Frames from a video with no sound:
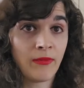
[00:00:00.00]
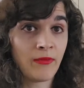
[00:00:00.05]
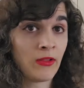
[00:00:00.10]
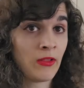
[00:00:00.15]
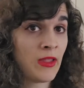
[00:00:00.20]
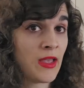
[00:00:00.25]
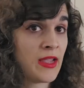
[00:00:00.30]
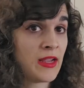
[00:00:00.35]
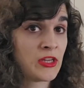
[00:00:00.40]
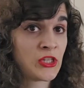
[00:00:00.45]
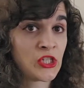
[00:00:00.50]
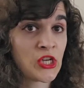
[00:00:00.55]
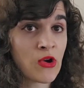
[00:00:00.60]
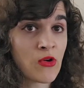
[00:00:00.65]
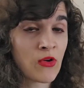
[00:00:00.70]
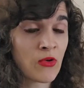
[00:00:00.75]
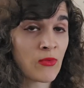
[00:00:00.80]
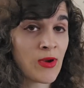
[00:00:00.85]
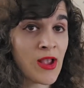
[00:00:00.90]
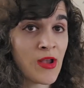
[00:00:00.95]
Give a like,
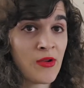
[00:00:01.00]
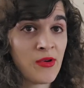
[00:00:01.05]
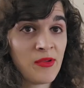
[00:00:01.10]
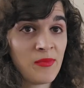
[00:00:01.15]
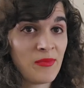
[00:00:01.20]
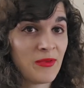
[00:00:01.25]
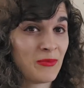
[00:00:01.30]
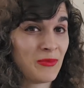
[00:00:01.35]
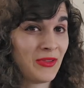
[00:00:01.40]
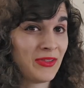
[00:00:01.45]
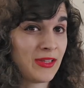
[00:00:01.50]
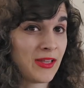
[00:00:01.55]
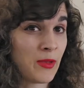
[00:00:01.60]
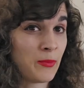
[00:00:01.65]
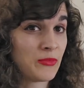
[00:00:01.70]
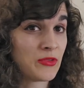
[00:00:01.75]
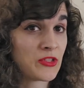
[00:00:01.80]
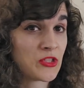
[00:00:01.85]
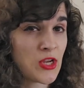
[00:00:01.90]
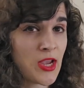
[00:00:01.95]
share around. It really
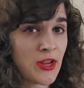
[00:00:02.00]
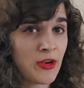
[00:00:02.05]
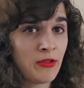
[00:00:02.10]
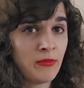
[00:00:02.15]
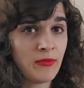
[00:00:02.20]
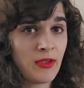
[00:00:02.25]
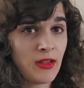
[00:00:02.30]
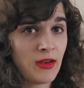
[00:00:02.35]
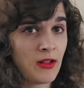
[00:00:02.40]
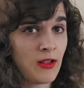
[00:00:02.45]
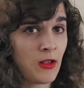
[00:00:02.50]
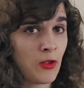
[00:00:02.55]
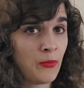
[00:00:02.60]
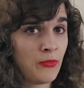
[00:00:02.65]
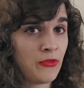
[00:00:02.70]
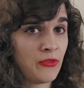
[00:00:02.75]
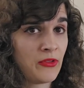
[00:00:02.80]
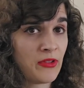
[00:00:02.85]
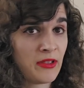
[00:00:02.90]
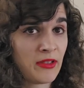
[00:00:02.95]
helps the channel, and it
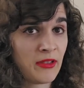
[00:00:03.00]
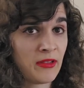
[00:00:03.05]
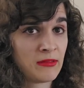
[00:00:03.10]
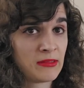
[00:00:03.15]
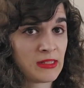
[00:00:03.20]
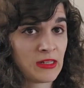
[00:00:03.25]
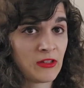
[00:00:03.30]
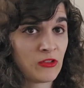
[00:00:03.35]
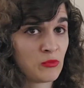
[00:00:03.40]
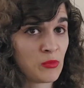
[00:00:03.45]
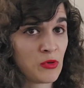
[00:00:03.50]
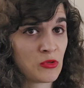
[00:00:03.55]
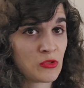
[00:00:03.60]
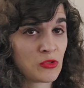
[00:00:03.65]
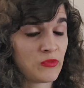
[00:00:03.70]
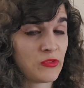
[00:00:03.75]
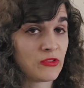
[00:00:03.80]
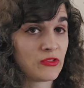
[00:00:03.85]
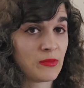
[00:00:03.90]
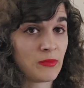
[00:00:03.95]
helps get
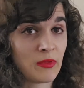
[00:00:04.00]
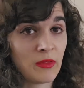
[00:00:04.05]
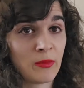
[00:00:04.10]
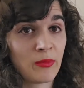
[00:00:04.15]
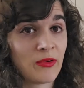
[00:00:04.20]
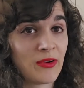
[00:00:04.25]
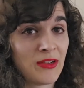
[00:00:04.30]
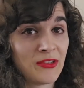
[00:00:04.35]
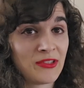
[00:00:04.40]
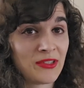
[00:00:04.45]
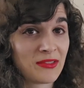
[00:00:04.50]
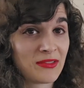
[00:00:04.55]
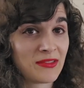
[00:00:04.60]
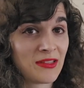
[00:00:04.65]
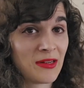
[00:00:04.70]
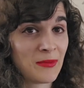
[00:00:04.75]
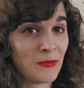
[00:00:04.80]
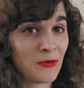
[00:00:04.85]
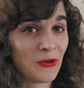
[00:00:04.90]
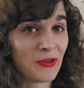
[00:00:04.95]
exposure for some of the projects
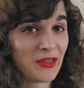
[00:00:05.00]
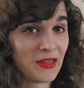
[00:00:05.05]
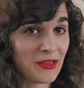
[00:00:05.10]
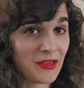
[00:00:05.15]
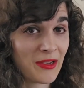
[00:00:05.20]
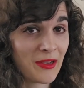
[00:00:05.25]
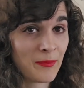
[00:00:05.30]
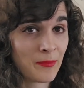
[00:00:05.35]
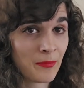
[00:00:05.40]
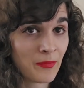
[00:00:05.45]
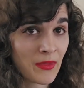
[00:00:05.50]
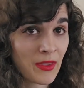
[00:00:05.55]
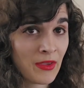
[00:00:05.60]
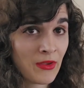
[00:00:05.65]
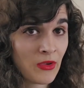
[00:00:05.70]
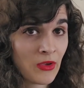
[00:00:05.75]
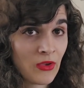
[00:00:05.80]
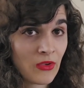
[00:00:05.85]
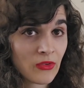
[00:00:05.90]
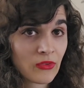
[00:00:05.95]
that I'm working on.
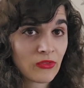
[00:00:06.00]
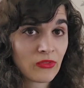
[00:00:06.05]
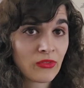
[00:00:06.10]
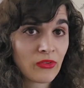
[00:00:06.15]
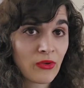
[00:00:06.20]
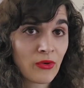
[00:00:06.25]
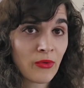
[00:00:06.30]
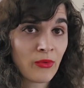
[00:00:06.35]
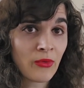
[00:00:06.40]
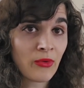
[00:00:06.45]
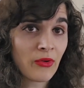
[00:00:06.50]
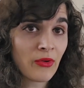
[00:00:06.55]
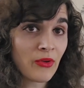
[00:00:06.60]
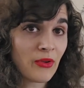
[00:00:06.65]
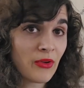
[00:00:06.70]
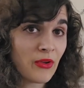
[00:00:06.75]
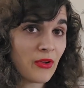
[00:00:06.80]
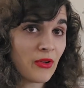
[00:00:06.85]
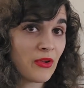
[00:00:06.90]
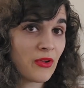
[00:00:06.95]
So,
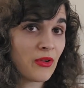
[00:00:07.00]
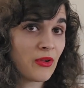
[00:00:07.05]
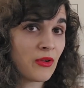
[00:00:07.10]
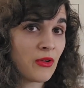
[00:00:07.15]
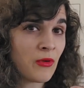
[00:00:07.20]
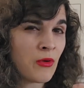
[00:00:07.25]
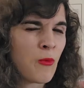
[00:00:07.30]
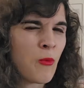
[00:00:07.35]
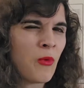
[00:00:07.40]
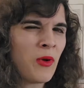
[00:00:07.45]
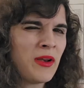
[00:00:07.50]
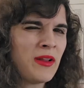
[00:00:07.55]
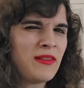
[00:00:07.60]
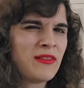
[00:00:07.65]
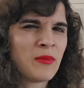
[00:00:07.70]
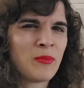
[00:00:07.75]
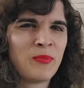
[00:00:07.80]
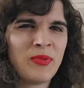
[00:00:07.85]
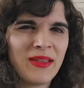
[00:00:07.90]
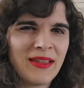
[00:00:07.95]
what
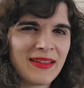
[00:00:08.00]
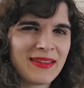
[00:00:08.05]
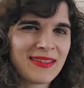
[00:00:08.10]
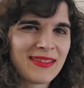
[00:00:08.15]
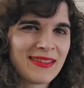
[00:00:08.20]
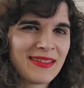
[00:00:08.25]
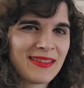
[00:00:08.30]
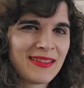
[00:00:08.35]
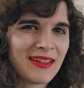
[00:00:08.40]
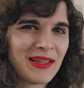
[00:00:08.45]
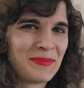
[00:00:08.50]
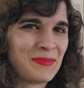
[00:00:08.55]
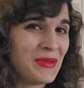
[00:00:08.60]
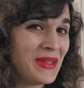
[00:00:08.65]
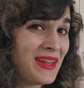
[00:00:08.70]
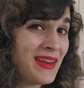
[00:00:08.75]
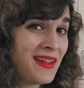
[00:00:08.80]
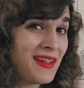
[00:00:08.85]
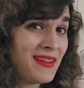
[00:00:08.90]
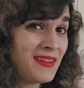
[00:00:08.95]
is a bit? A
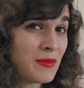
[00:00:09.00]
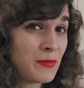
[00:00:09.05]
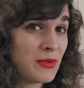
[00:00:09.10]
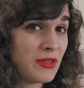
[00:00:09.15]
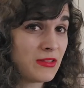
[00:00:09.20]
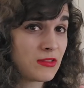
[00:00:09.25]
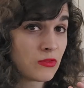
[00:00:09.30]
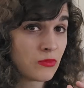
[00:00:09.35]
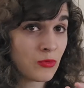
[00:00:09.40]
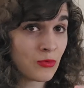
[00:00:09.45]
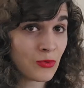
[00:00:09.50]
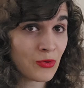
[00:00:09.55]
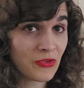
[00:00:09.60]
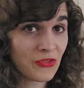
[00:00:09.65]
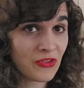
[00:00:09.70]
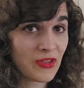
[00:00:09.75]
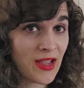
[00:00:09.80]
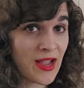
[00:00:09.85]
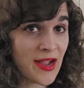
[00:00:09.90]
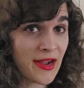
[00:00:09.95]
bit is a piece of
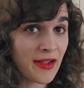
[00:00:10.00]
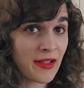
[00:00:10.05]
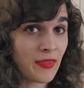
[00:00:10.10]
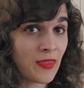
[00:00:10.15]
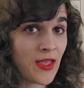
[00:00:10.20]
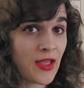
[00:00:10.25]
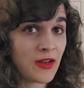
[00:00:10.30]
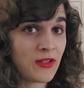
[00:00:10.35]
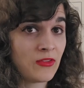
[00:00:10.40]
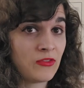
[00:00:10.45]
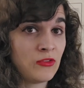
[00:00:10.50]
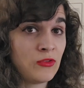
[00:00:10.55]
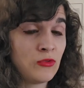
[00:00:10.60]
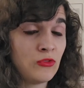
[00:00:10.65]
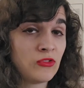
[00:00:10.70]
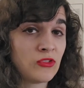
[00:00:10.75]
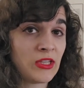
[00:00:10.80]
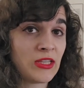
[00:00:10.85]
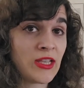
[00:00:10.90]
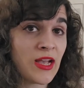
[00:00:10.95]
horse tack that is
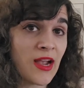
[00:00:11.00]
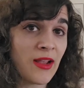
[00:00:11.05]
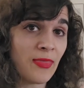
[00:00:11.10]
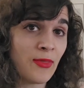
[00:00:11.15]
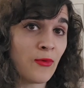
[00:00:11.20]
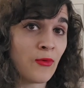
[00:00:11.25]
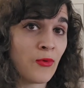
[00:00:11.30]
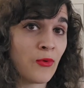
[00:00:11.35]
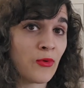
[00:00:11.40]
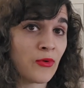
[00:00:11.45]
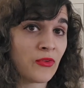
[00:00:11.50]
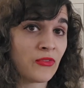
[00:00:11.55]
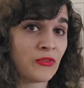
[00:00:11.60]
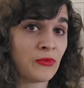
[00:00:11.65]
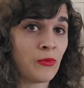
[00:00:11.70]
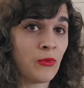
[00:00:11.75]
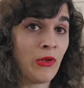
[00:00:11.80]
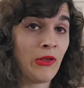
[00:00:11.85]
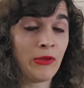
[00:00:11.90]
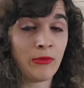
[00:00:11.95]
used to guide the
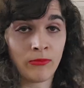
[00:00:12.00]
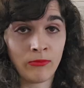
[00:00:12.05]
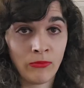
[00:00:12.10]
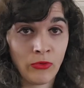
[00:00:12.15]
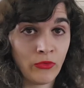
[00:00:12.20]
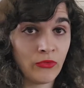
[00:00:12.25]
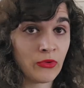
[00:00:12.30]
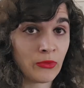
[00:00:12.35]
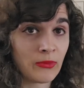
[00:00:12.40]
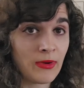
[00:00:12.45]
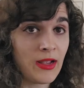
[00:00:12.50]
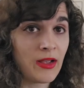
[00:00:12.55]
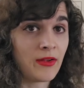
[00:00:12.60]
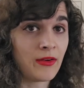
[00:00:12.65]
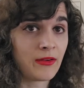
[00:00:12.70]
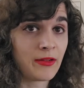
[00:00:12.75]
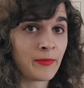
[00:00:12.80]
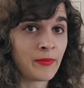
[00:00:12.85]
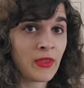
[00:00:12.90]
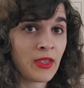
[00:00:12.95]
horse while it moves
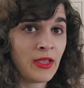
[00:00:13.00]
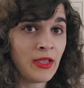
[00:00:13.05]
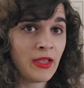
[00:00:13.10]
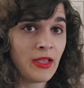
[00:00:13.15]
around.